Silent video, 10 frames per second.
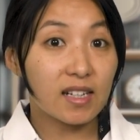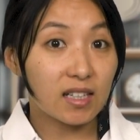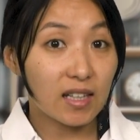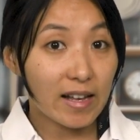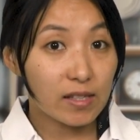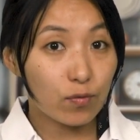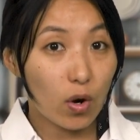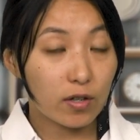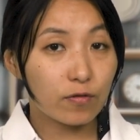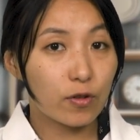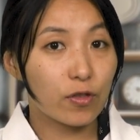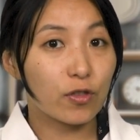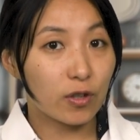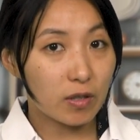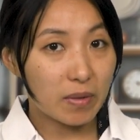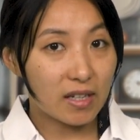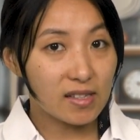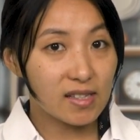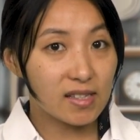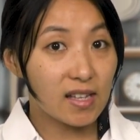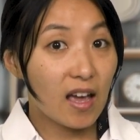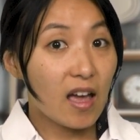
in a glass of water for 30 minutes,